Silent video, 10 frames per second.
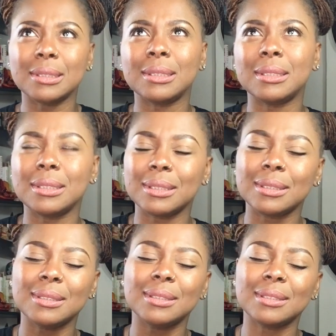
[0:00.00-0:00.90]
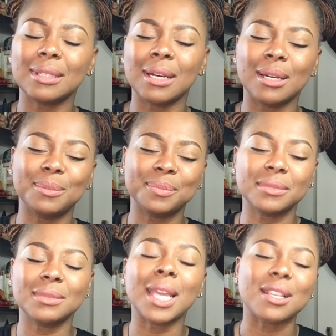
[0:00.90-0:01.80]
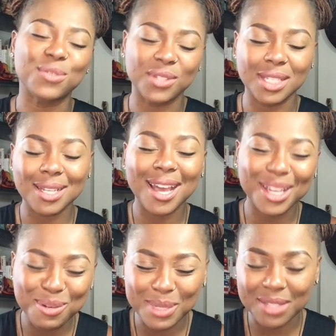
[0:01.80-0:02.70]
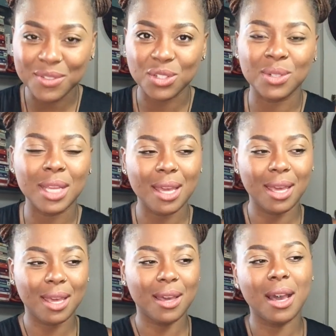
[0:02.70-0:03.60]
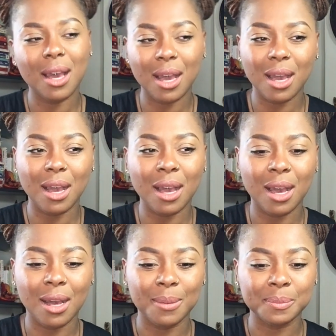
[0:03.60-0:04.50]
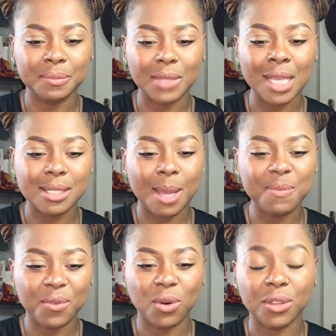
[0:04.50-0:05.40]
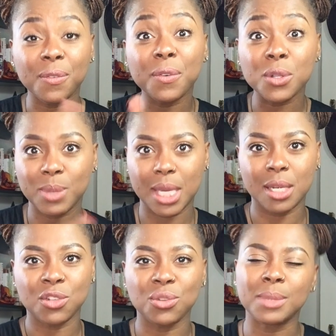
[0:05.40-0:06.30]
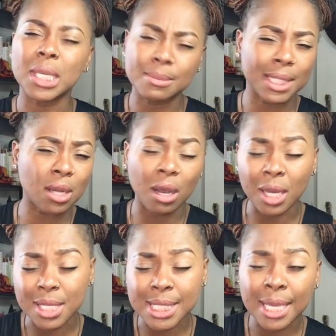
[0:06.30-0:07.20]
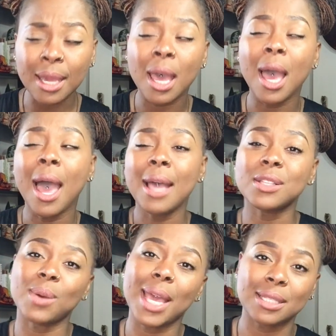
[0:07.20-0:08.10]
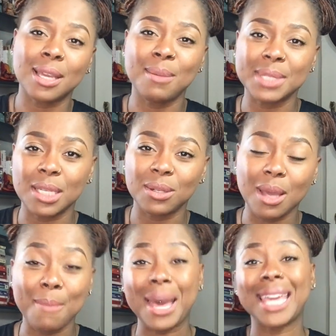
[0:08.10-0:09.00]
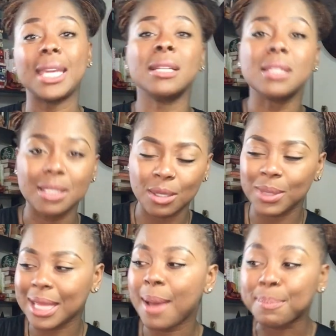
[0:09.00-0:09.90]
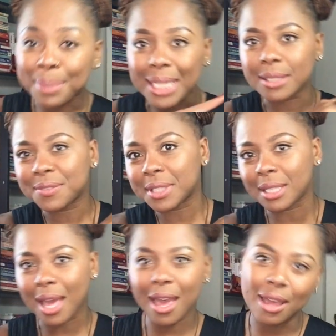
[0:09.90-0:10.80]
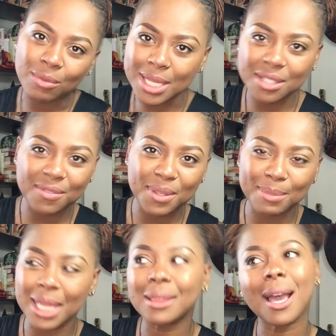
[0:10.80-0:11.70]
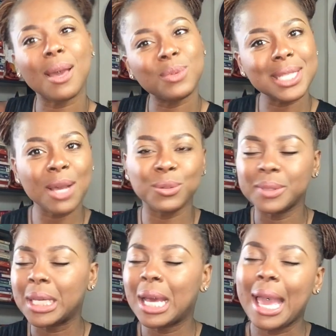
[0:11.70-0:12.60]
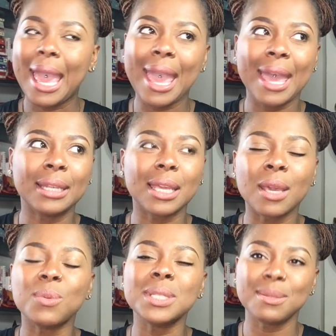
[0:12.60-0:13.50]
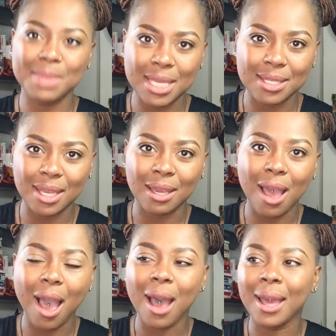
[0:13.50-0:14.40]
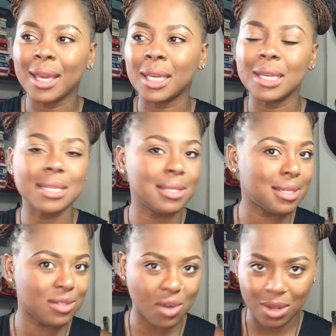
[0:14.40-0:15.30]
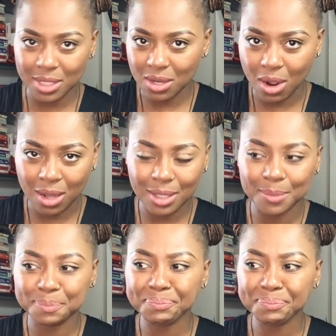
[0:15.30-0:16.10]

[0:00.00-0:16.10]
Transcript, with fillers: uh, um, yes, for the entire month of June, um, except for the first weekend in June because my dog got sick, so I had to come deal come back in to deal with that. But for the rest of the month I was out and it was amazing. I did not talk.